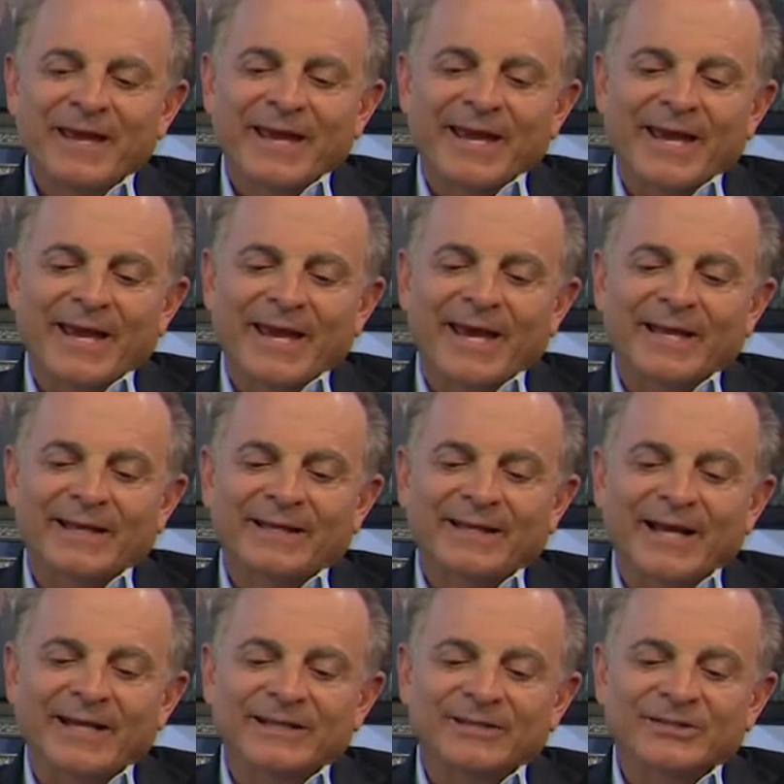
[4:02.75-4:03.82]
And
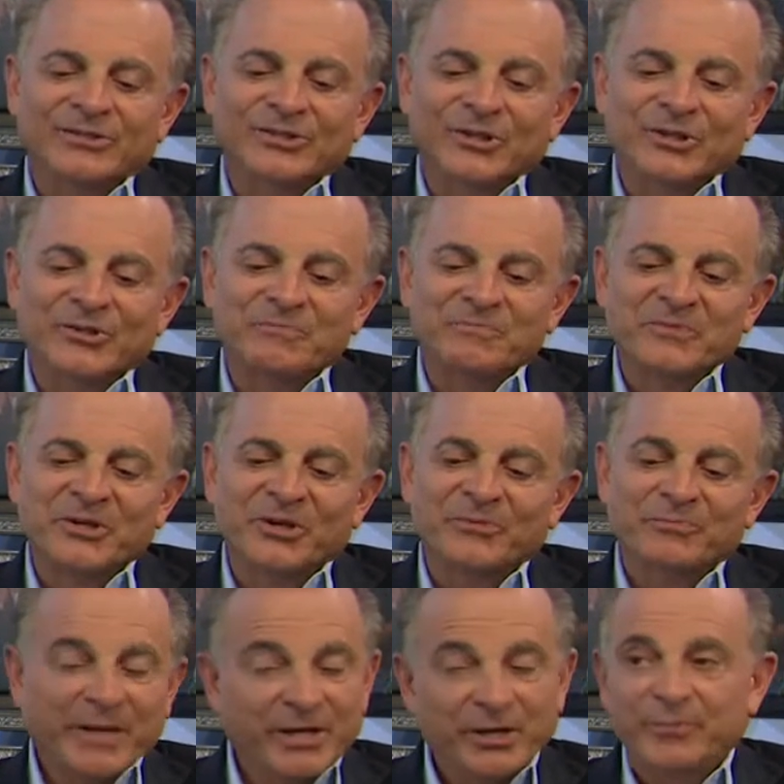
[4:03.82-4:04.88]
I understood,
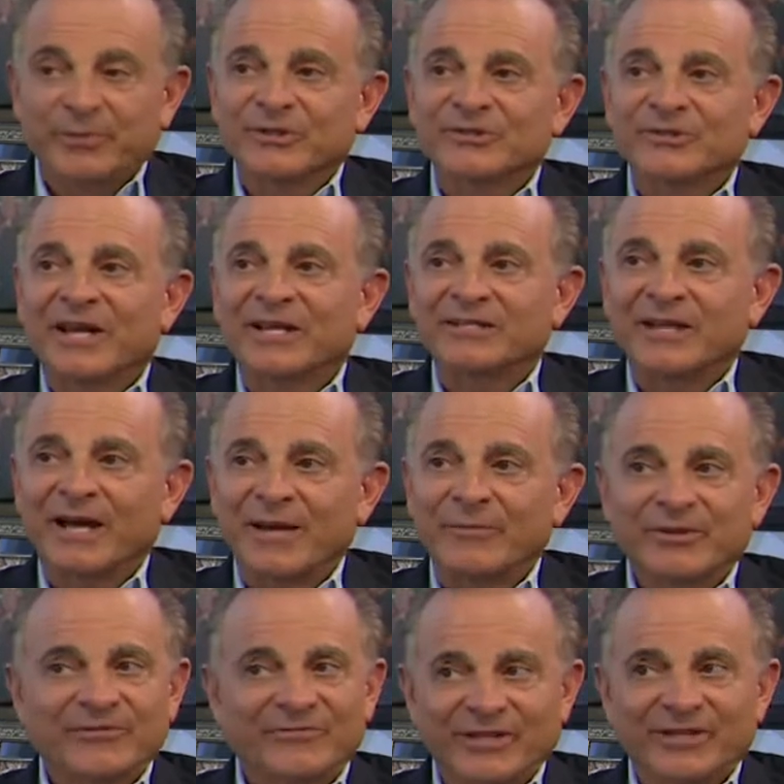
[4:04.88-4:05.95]
pay your bills on time or
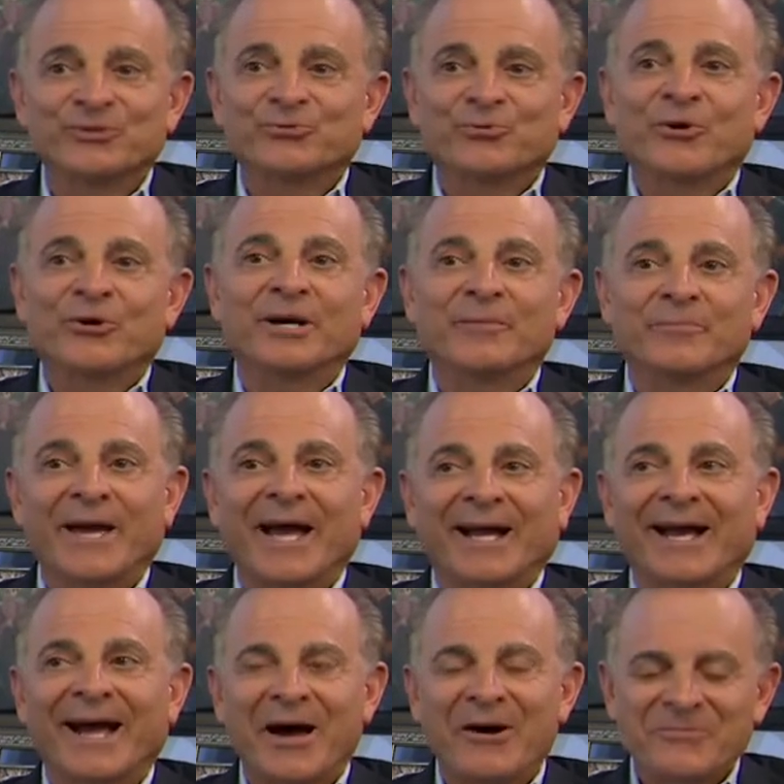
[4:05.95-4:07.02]
the vendors won't come back
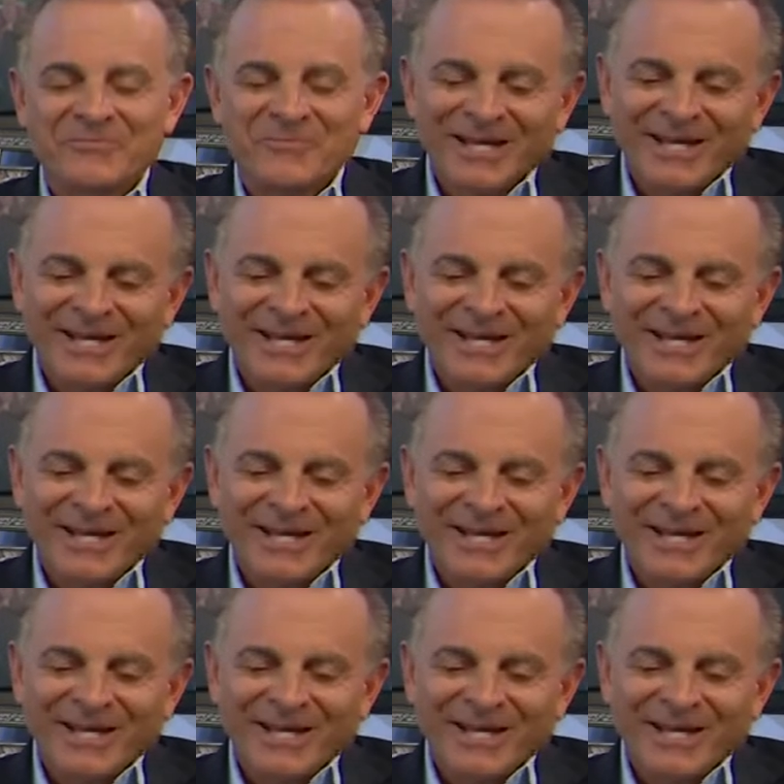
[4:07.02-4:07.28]
out.